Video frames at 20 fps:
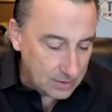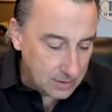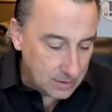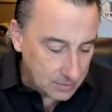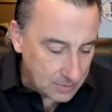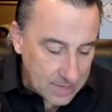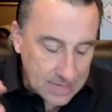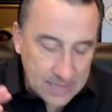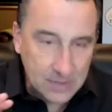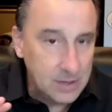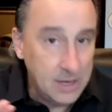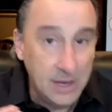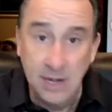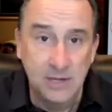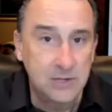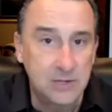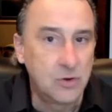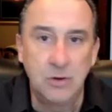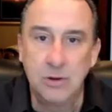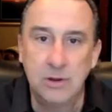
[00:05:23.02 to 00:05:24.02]
That's and
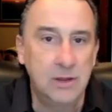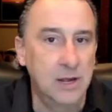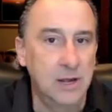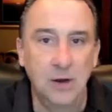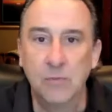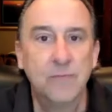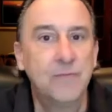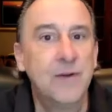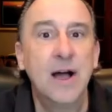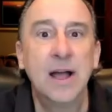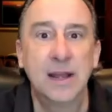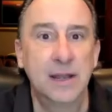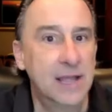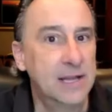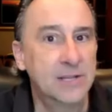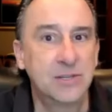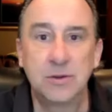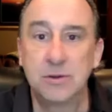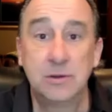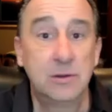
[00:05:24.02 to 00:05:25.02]
it's you know fine.
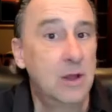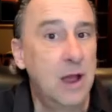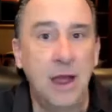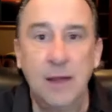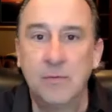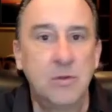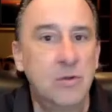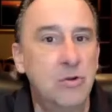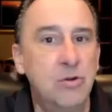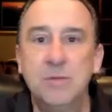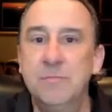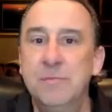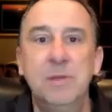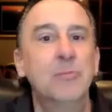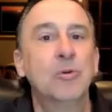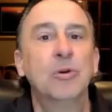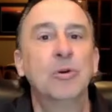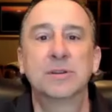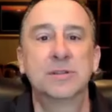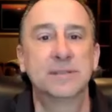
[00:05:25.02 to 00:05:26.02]
That's I couldn't be
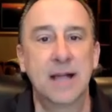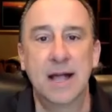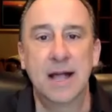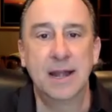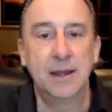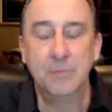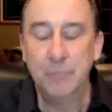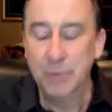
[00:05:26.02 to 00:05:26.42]
more excited,